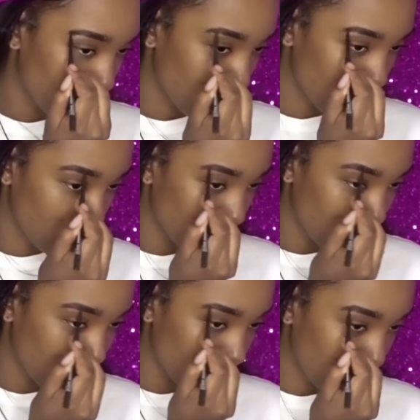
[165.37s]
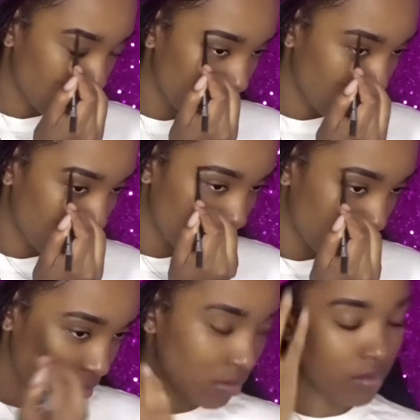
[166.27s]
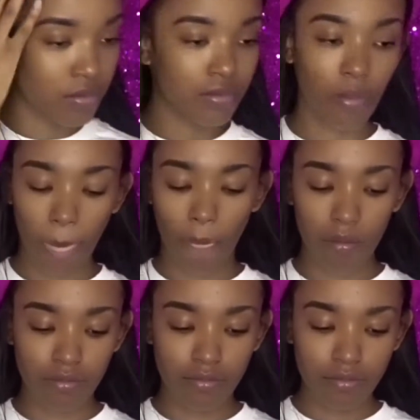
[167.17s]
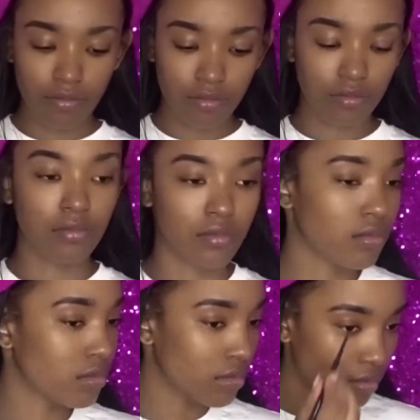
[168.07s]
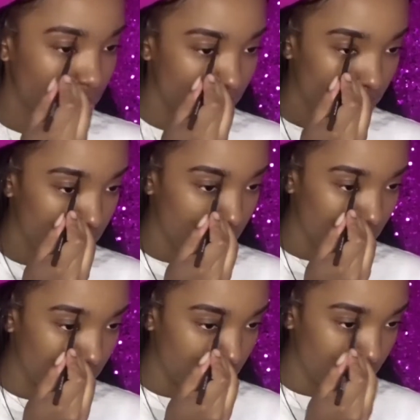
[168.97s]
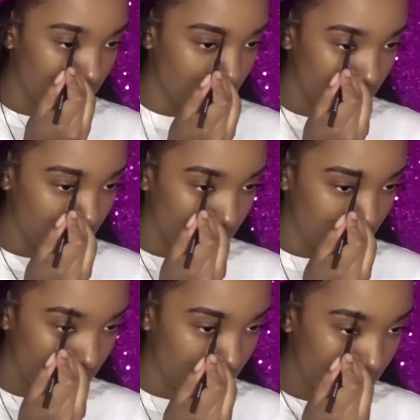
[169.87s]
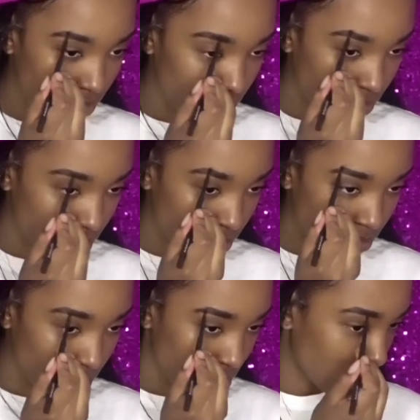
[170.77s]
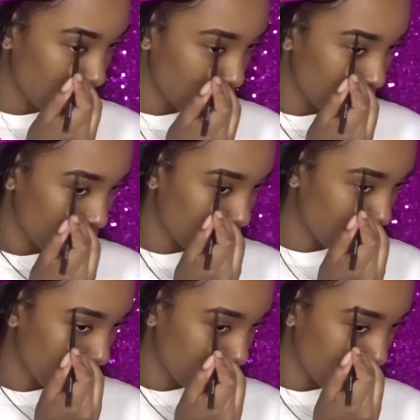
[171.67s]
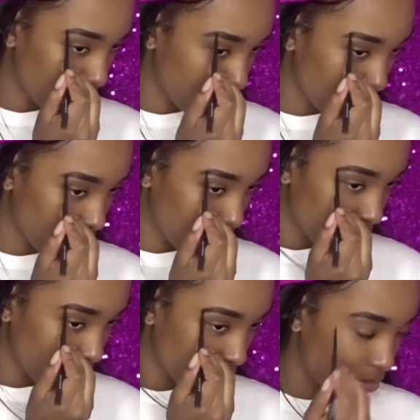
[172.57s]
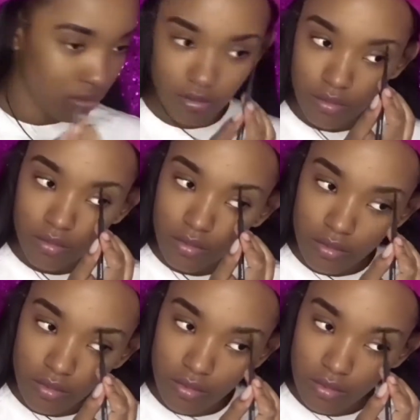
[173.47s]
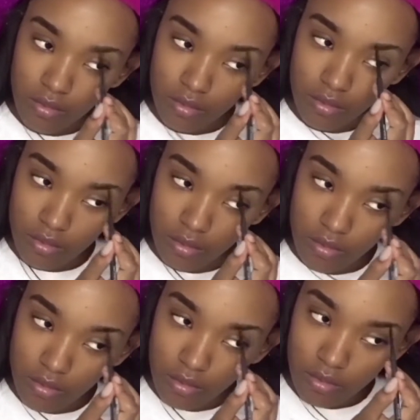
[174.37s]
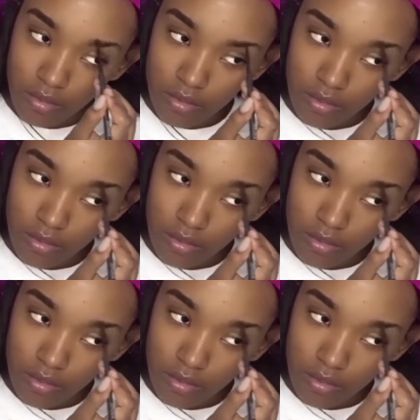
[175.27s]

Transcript: You can over exaggerate your brow shape if you want to, but I'm just kind of following the shape of my natural brow and just adding a little bit more arch to it.